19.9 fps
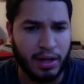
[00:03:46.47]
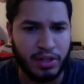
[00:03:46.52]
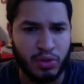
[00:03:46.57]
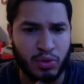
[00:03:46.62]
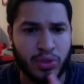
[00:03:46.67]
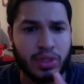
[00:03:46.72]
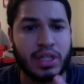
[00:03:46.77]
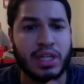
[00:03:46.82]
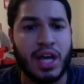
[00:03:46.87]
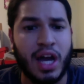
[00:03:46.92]
you
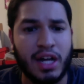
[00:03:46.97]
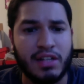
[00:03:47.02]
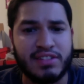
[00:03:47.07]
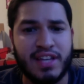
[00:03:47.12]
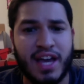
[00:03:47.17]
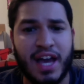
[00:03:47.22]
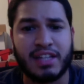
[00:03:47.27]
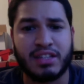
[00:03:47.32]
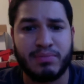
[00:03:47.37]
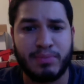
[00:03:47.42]
can
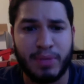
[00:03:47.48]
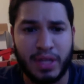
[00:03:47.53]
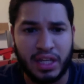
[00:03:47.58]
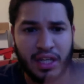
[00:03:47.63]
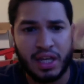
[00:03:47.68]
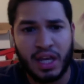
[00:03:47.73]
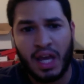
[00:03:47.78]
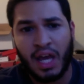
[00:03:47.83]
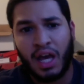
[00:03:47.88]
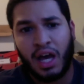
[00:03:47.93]
contact
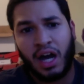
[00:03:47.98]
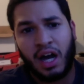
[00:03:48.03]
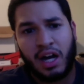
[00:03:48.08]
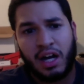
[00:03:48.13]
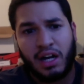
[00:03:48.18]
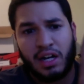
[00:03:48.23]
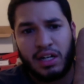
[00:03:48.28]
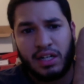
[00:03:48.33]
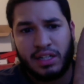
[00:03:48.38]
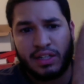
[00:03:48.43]
me
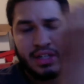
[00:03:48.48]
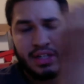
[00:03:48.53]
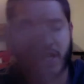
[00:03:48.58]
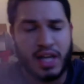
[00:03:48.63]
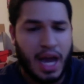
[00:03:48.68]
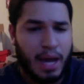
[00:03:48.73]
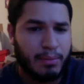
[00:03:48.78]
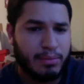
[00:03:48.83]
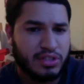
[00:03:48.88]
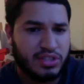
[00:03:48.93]
in the
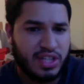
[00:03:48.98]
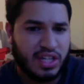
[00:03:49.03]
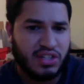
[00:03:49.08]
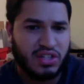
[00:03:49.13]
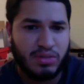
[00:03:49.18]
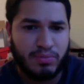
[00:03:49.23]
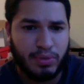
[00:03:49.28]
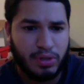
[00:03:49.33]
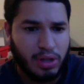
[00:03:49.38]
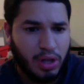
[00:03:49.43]
comment
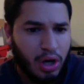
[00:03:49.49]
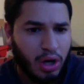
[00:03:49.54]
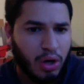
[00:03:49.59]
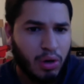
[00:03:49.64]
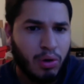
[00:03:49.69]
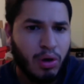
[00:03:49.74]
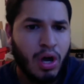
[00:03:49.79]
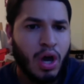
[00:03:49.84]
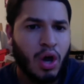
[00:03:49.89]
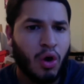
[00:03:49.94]
section
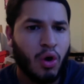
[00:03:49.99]
below,